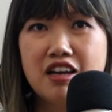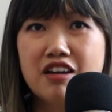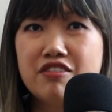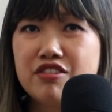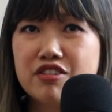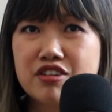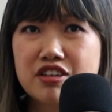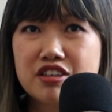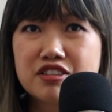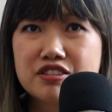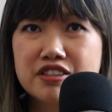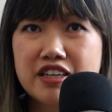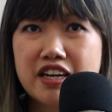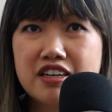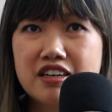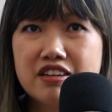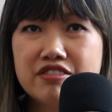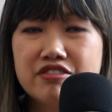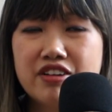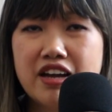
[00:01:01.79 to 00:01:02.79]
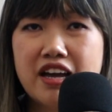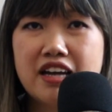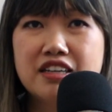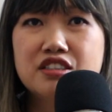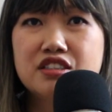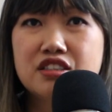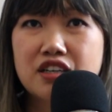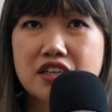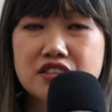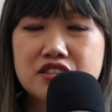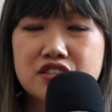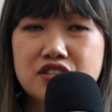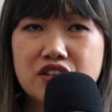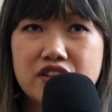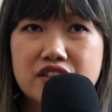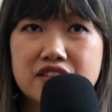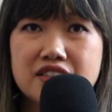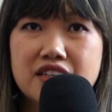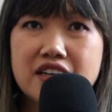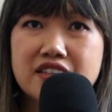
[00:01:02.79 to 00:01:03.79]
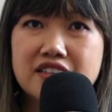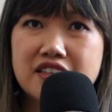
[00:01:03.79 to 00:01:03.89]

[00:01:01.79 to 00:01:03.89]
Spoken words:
If you're a creative and just started an